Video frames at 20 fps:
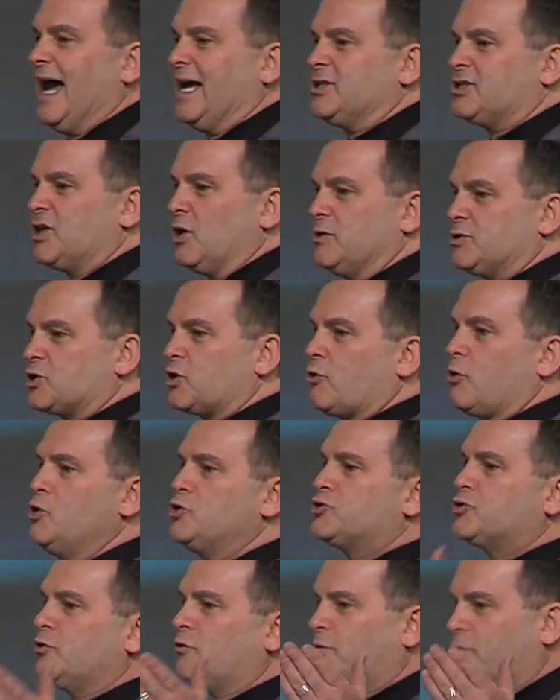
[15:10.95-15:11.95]
And so it's
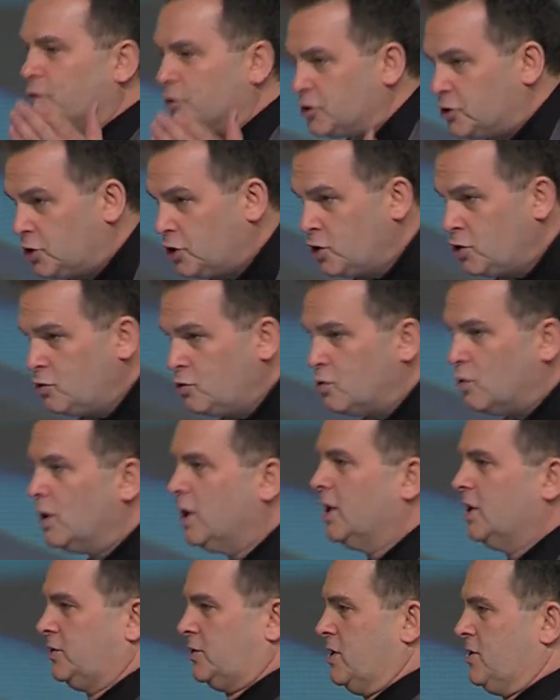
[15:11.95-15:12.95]
crucial for
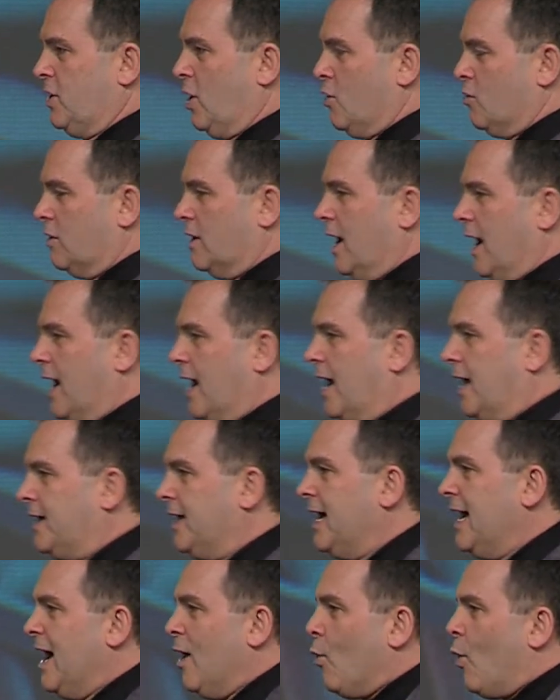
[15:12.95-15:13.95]
you to know God.